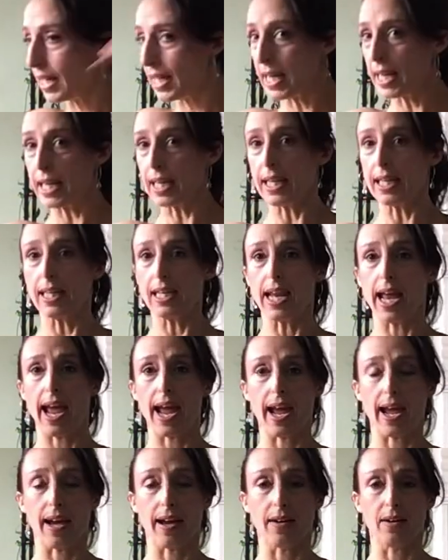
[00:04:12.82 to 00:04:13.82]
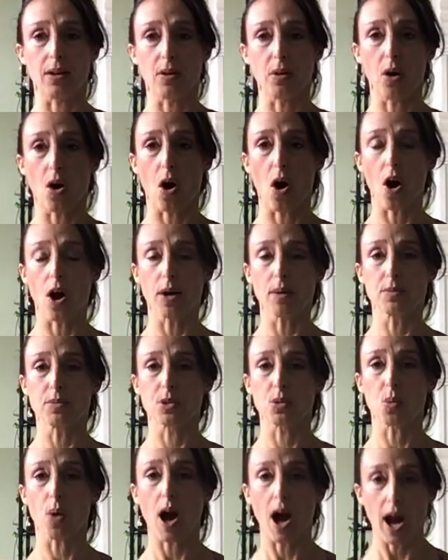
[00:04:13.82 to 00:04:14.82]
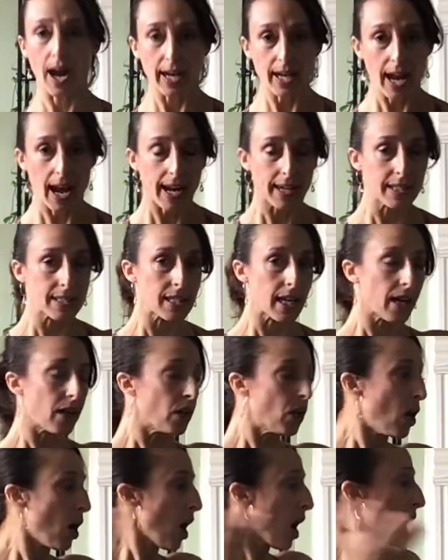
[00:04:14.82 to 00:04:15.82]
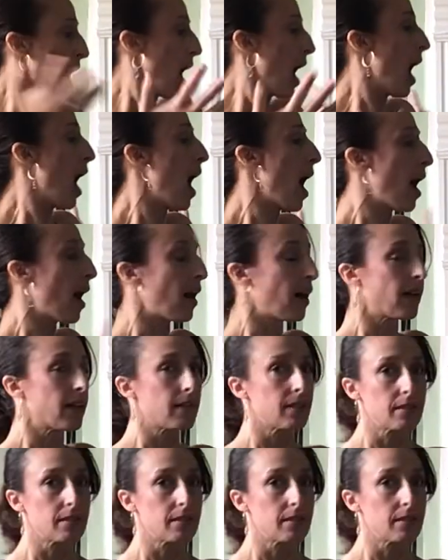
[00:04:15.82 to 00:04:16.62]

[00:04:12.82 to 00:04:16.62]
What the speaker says: Inhale, arms wide, exhale, ha,